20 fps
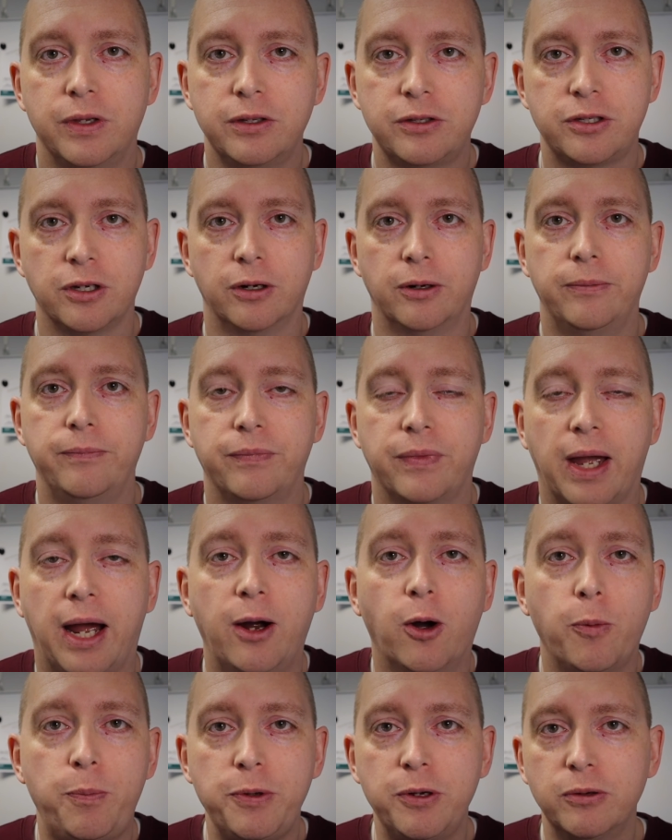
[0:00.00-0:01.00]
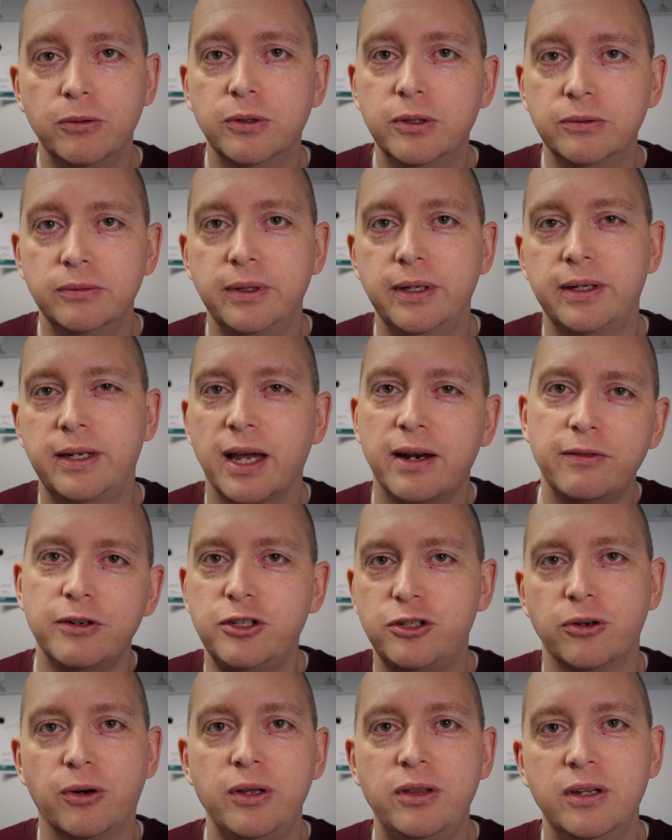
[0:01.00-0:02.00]
So I hope you kind of
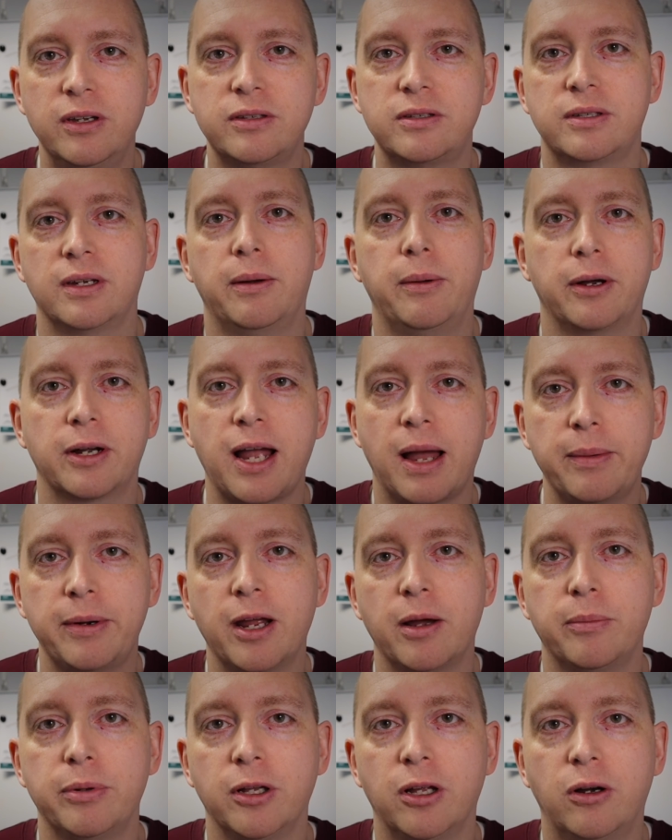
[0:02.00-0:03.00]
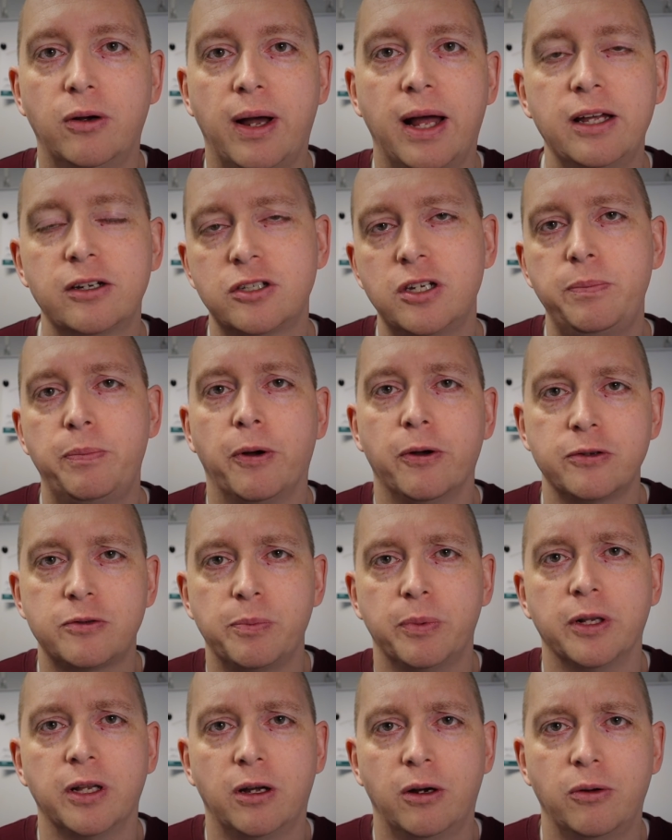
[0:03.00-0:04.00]
enjoyed this. Comment down below. I'll actually
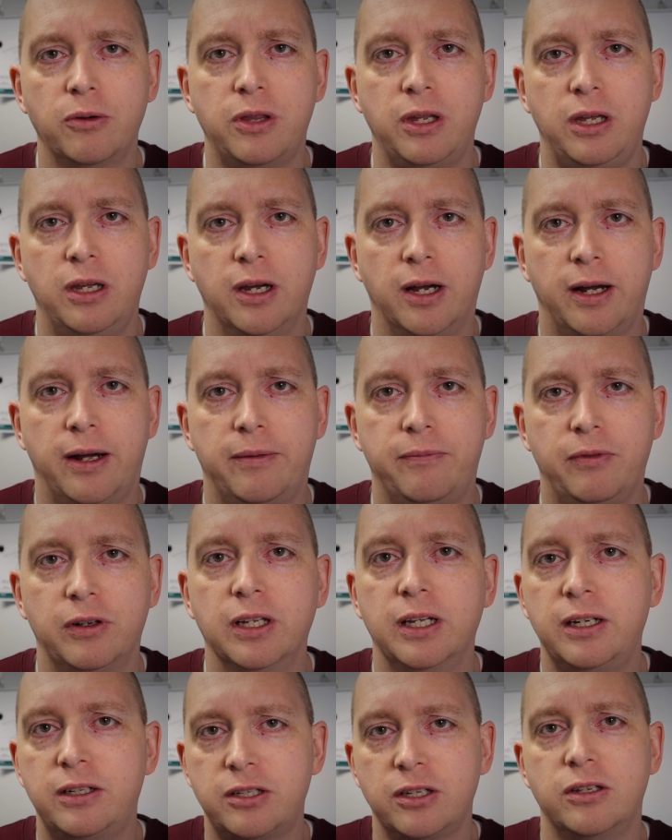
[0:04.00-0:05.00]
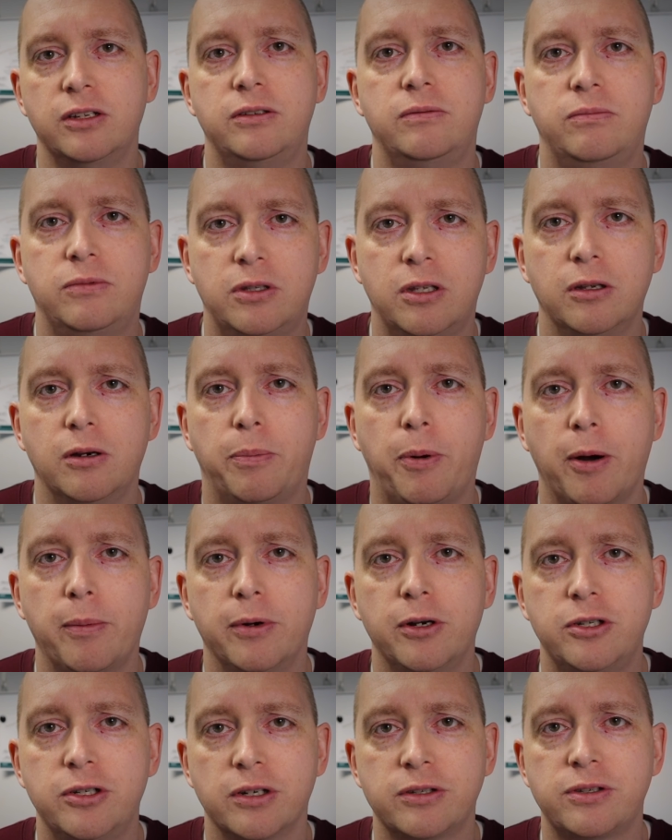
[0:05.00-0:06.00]
post below the link to the
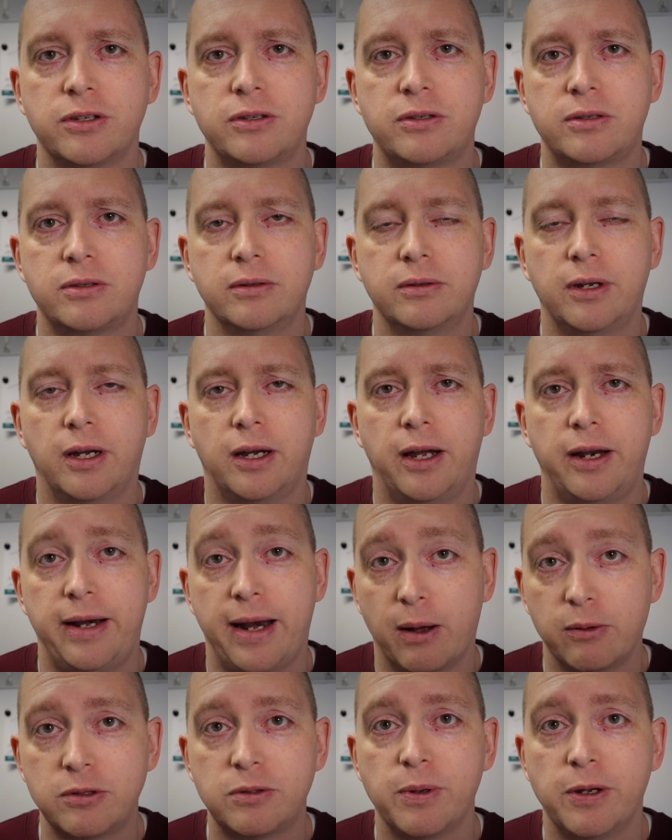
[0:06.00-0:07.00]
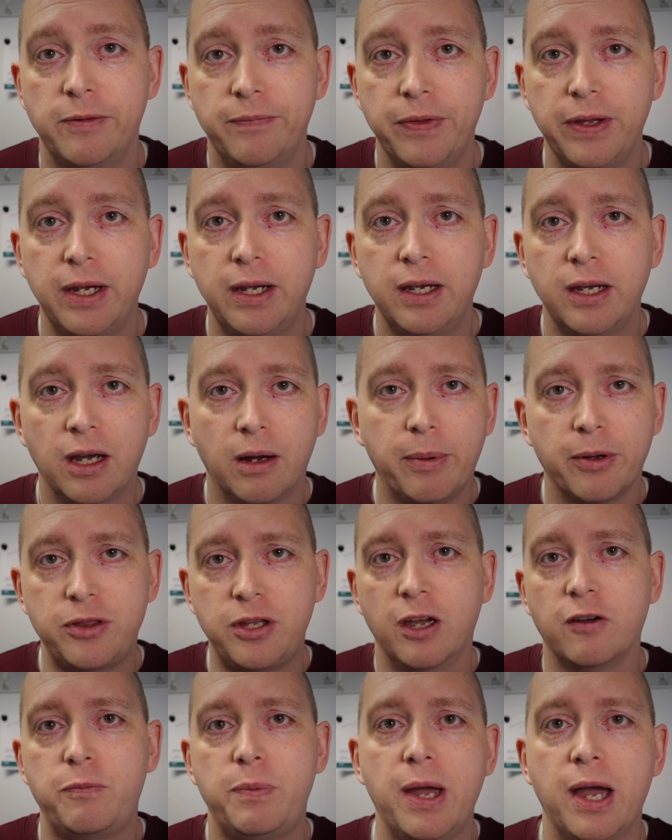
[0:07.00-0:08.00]
Department of Justice announcement about
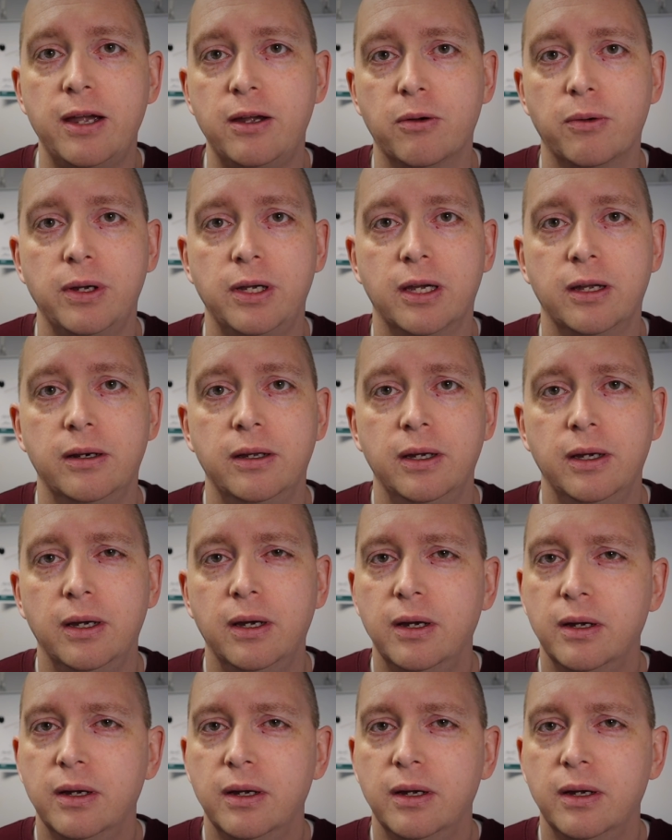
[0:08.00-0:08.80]
the FBI going in.